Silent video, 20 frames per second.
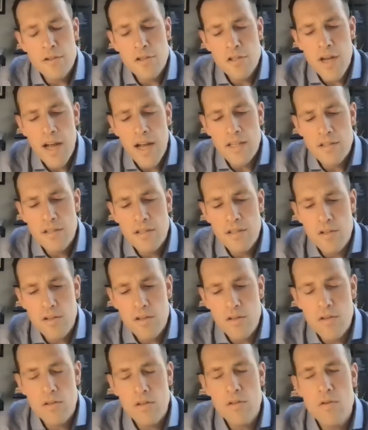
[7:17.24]
Chastka,
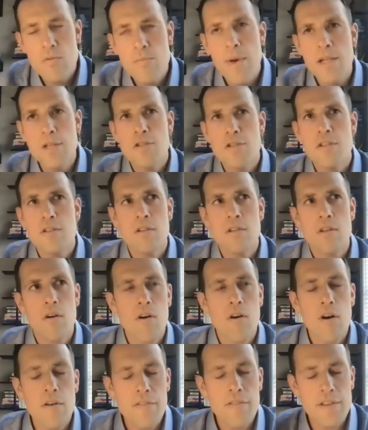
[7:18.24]
you mentioned
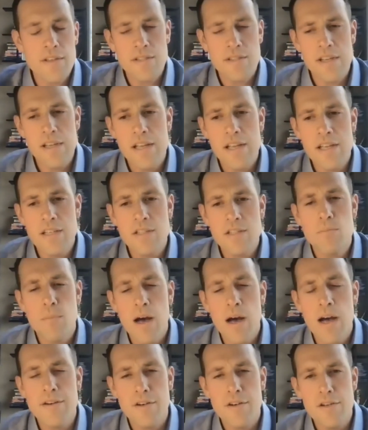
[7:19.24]
all this in his
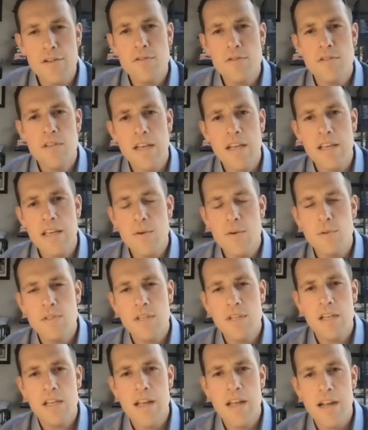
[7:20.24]
mind. Are you saying he was
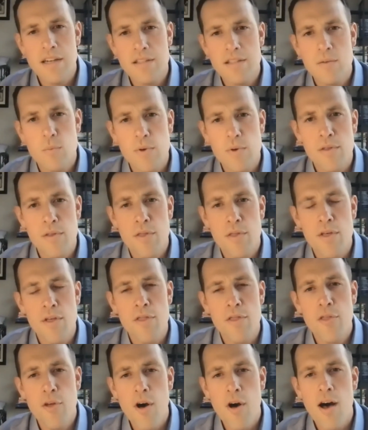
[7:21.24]
connected with the
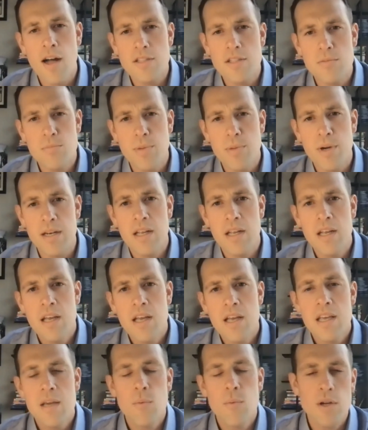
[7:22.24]
thoughts, but
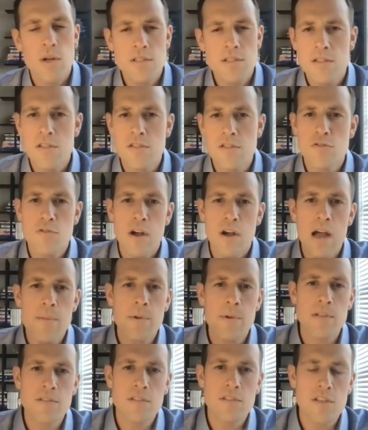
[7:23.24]
he wasn't
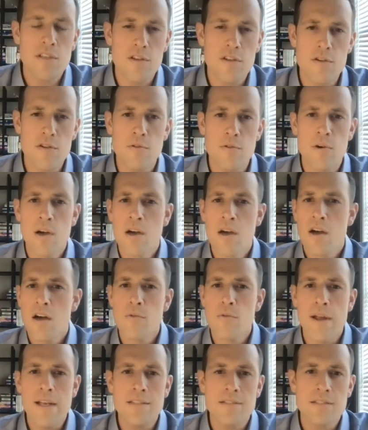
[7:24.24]
describing to you a
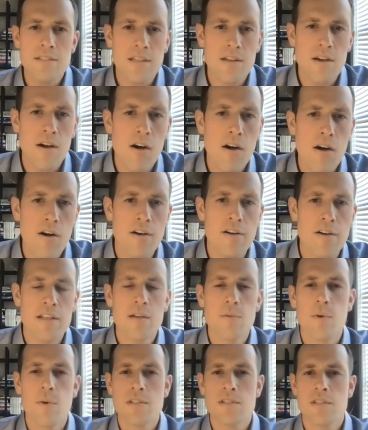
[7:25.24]
racing heart?
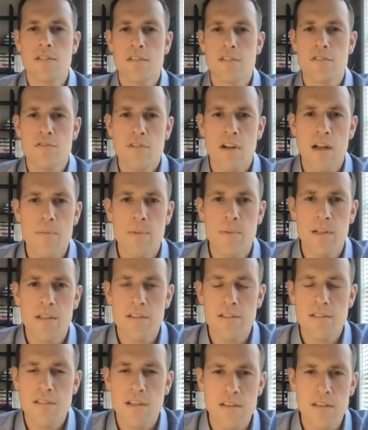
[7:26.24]
He wasn't describing
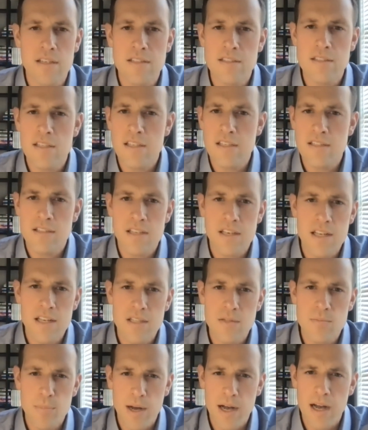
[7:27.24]
this uneasiness in
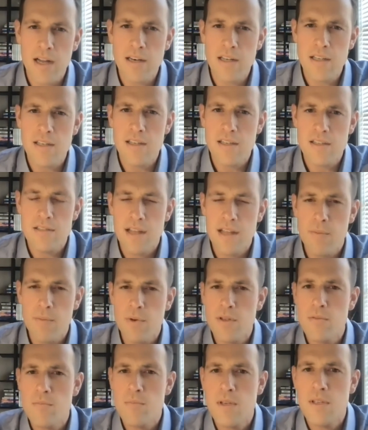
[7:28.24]
his body? Is that
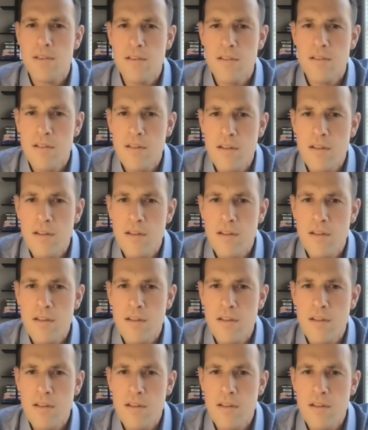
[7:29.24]
what you mean?